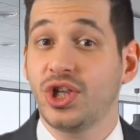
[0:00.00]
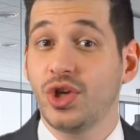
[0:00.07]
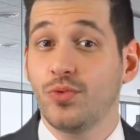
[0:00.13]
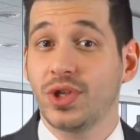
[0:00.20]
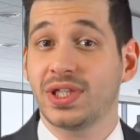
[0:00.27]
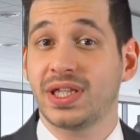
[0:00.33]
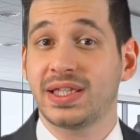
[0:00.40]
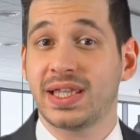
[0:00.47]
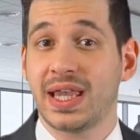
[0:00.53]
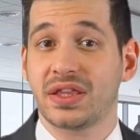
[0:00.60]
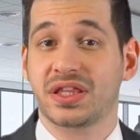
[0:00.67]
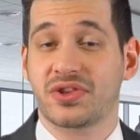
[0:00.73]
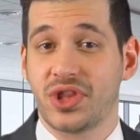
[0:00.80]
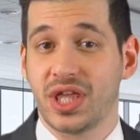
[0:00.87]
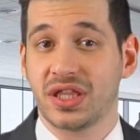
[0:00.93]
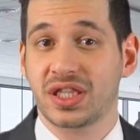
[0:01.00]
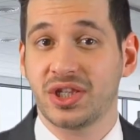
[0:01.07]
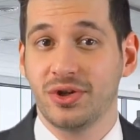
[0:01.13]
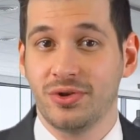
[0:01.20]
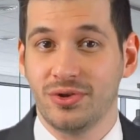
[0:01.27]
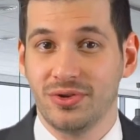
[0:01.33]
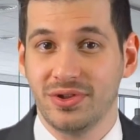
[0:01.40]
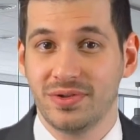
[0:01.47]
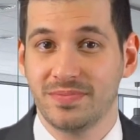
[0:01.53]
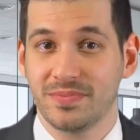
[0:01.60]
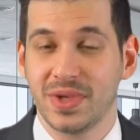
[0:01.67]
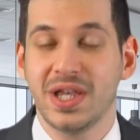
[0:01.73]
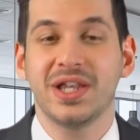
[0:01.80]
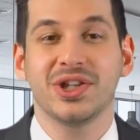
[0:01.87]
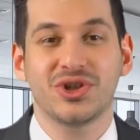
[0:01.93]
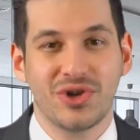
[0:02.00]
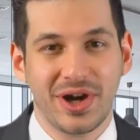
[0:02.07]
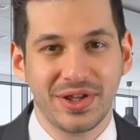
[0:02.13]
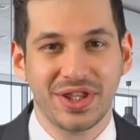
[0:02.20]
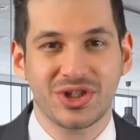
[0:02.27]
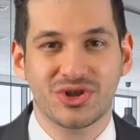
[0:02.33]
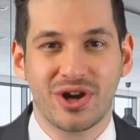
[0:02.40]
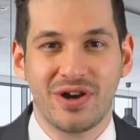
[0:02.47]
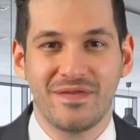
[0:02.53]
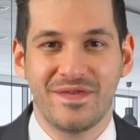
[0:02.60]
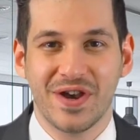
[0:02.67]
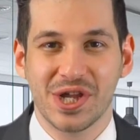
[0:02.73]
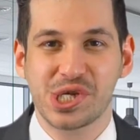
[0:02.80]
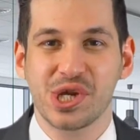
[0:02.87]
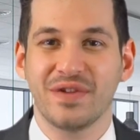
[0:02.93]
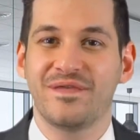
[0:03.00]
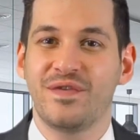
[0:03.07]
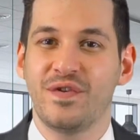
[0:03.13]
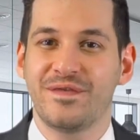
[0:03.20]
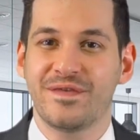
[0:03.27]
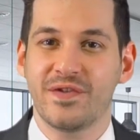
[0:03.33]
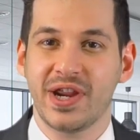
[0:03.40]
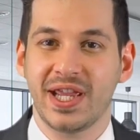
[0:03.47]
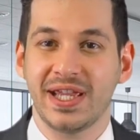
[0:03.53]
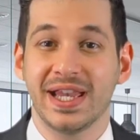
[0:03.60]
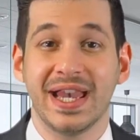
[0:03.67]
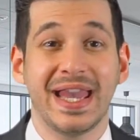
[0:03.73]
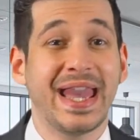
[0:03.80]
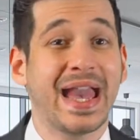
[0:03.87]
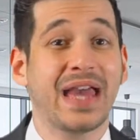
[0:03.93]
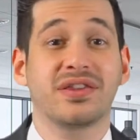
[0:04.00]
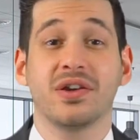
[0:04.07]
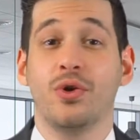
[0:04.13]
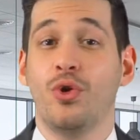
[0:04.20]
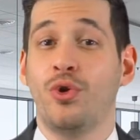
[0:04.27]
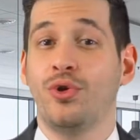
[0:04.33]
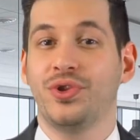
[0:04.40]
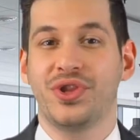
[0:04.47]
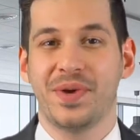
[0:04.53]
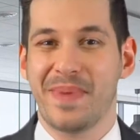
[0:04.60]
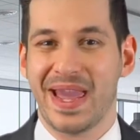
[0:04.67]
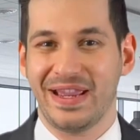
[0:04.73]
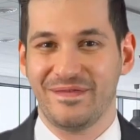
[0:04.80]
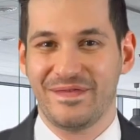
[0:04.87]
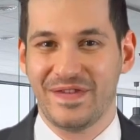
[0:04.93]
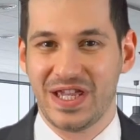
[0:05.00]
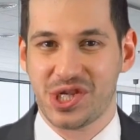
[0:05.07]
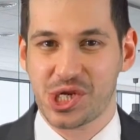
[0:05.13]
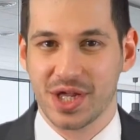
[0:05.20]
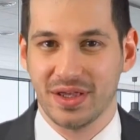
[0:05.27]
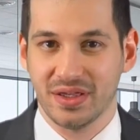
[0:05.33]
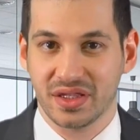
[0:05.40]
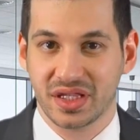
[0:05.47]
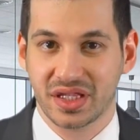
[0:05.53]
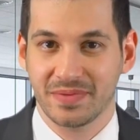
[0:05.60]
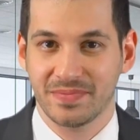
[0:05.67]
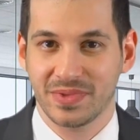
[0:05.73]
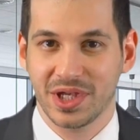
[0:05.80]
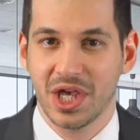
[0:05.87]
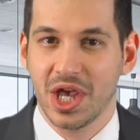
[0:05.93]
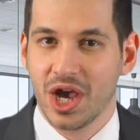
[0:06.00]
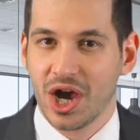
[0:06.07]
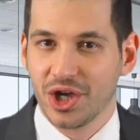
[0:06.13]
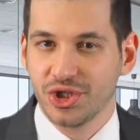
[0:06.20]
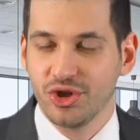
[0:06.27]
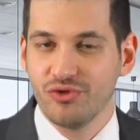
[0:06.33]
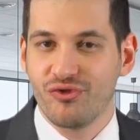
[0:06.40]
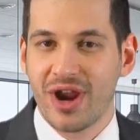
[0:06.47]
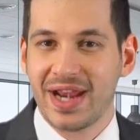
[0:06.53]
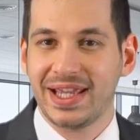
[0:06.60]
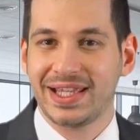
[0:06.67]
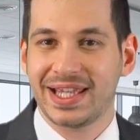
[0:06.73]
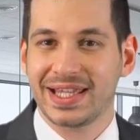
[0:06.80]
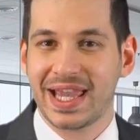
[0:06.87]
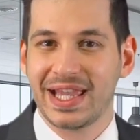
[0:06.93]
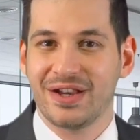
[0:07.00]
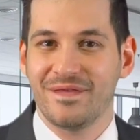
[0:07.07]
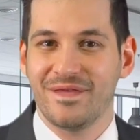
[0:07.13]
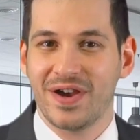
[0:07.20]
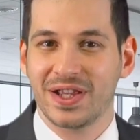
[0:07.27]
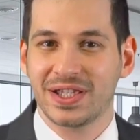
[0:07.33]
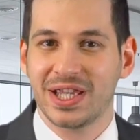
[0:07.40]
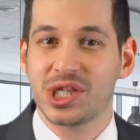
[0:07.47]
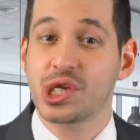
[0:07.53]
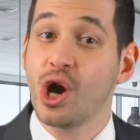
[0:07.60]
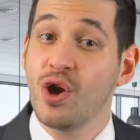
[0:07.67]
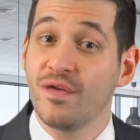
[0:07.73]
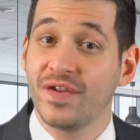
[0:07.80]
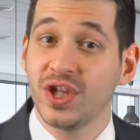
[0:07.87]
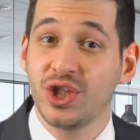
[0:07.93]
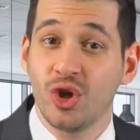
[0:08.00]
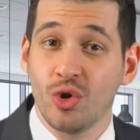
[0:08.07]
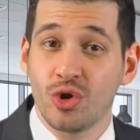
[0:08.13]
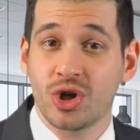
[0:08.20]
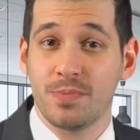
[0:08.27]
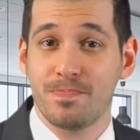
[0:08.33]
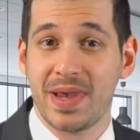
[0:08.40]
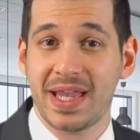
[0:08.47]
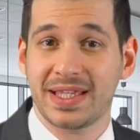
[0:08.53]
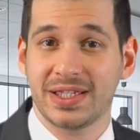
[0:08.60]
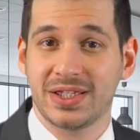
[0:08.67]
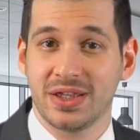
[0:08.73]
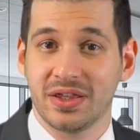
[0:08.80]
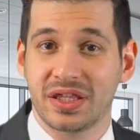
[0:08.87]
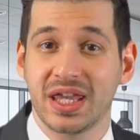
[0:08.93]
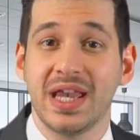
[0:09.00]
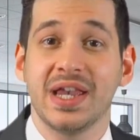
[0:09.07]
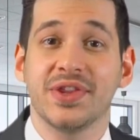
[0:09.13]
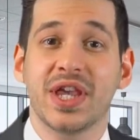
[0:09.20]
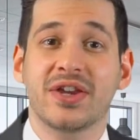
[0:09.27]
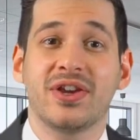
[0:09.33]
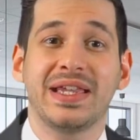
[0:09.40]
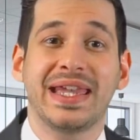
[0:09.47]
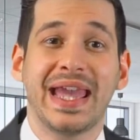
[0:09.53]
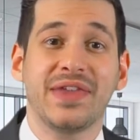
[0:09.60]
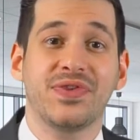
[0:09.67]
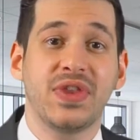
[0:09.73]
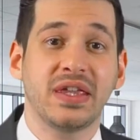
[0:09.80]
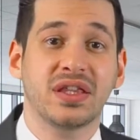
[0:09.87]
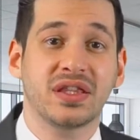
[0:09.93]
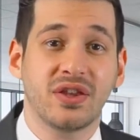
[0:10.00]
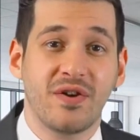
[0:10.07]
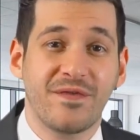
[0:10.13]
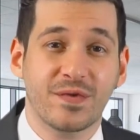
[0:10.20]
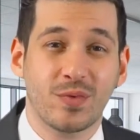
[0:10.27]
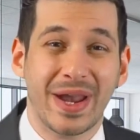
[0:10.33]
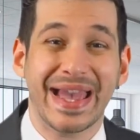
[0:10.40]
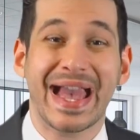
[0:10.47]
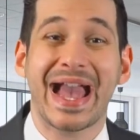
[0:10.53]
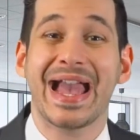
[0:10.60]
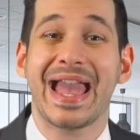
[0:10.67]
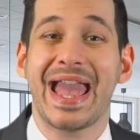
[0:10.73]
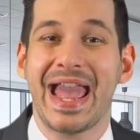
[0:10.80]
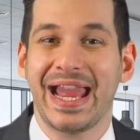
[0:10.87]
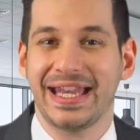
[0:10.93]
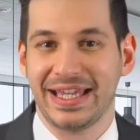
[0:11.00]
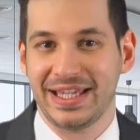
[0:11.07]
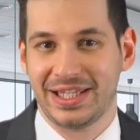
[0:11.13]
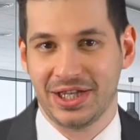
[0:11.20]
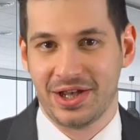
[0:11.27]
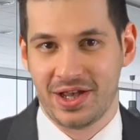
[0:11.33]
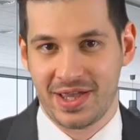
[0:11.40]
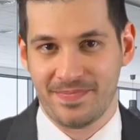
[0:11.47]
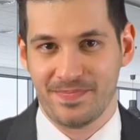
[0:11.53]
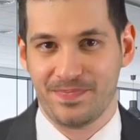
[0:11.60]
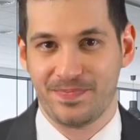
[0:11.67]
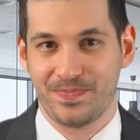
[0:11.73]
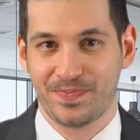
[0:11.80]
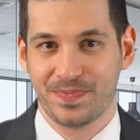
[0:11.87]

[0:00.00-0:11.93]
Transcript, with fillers: Do you want to test this tool? Try the trial version for free, it has all the main features. Are you ready to take advantage over your competitors that could get this software at any time?